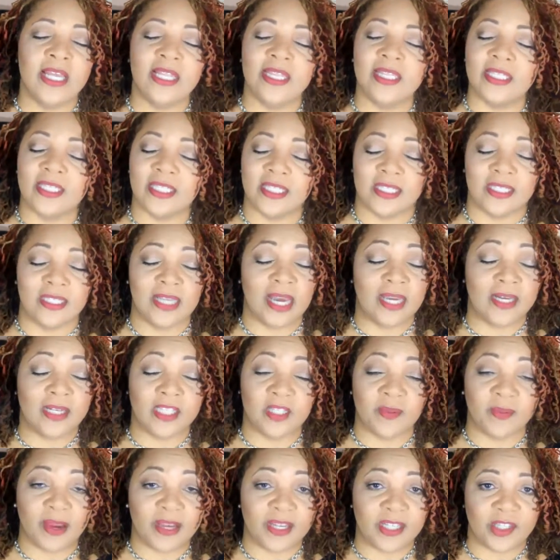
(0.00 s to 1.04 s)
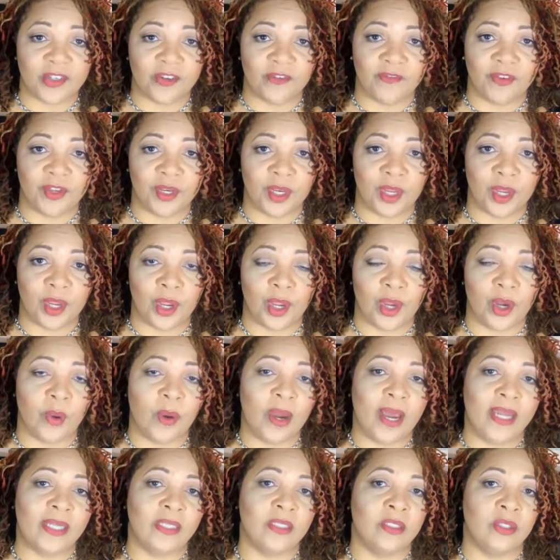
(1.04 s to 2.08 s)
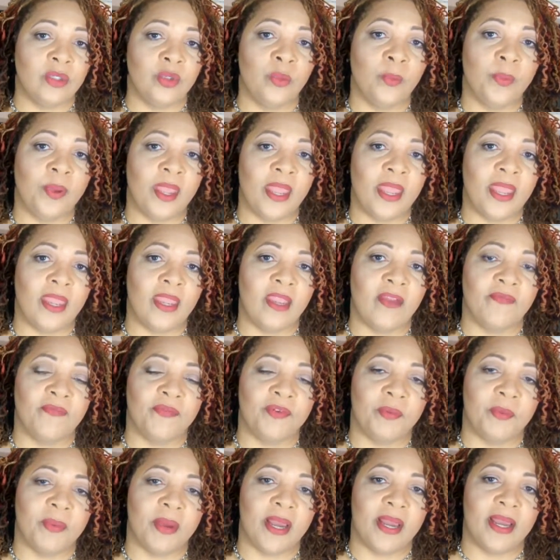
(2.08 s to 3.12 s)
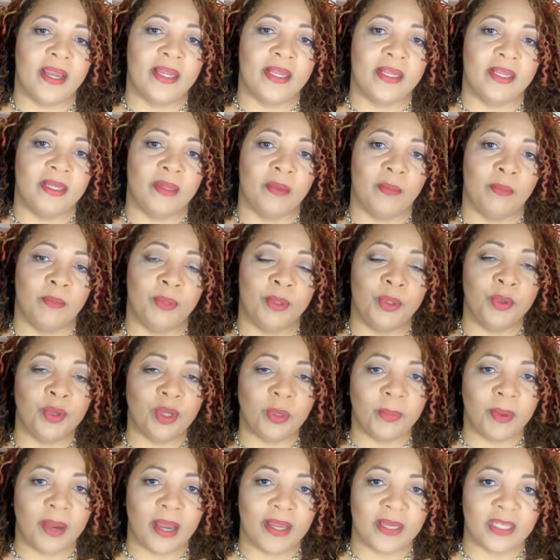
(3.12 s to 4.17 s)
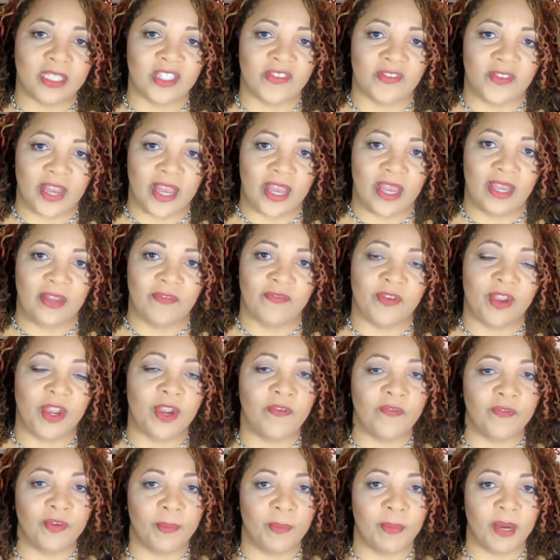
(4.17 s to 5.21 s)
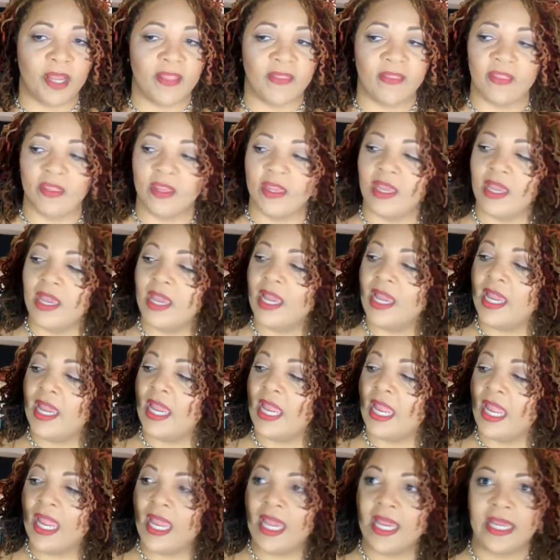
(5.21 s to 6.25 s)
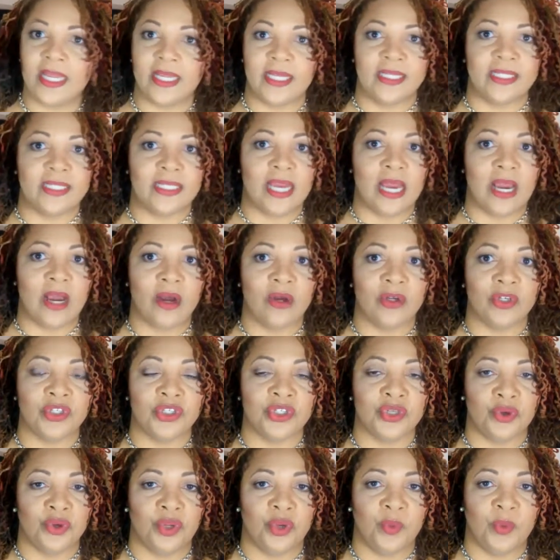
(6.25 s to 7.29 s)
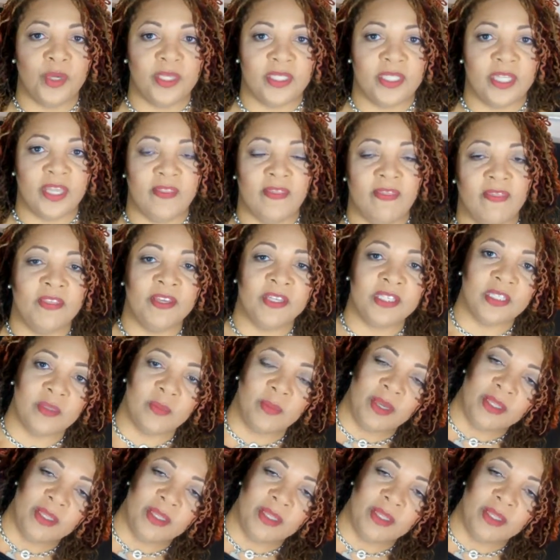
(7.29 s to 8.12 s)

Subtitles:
This is not a sponsored video. I do pay for my Beauty Box 5 every month, and I'll show you what's in this